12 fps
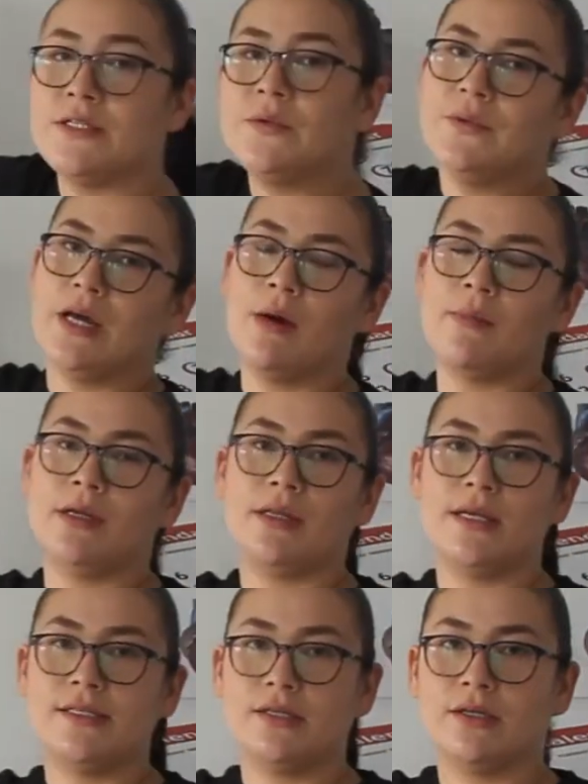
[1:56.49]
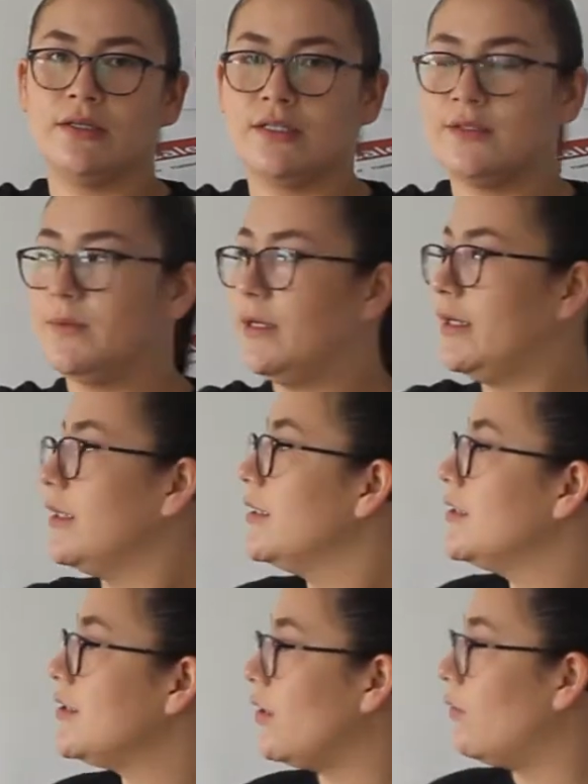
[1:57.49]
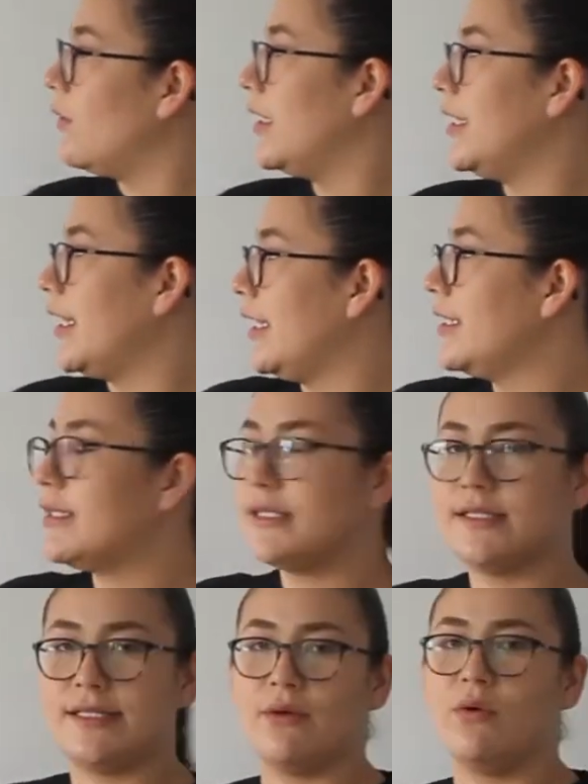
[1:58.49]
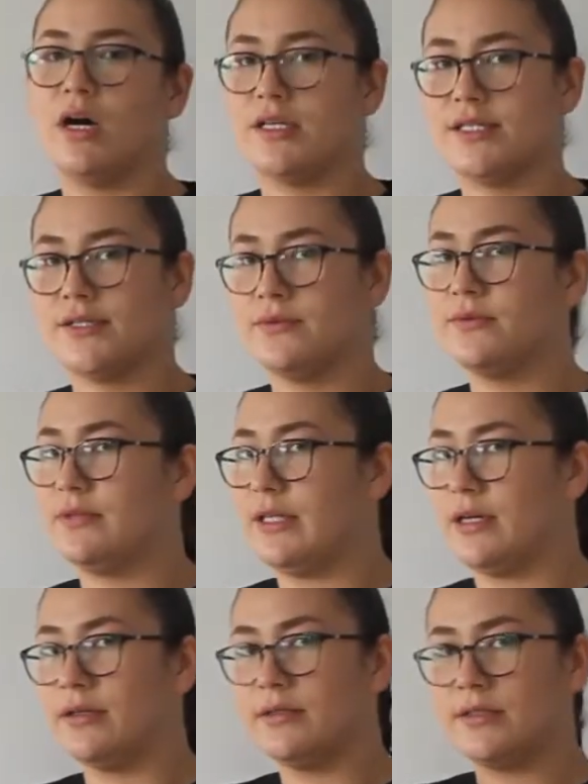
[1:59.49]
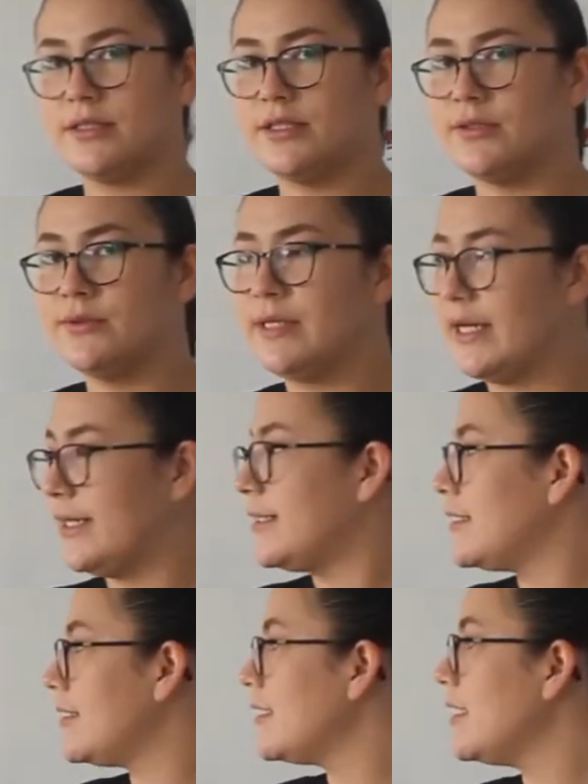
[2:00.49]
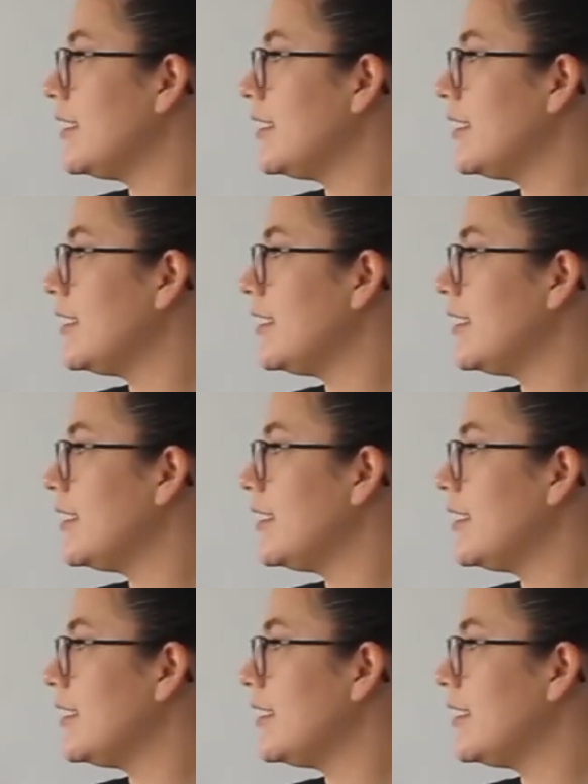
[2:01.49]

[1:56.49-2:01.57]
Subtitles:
no nominalizer on this word. So one night, zewasunda. 2 nights,